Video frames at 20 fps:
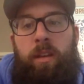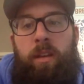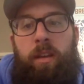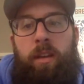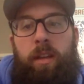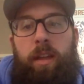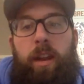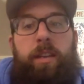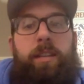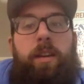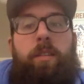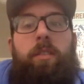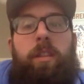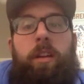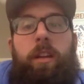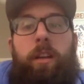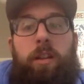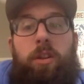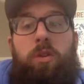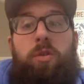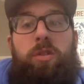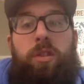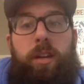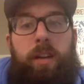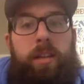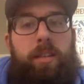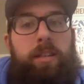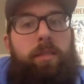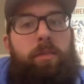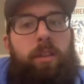It has everything, and usually it
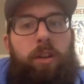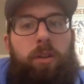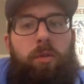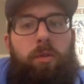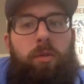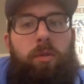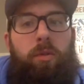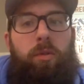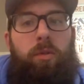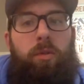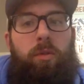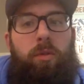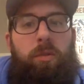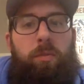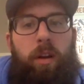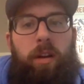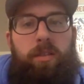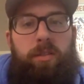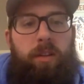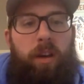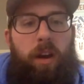has everything to do with the price.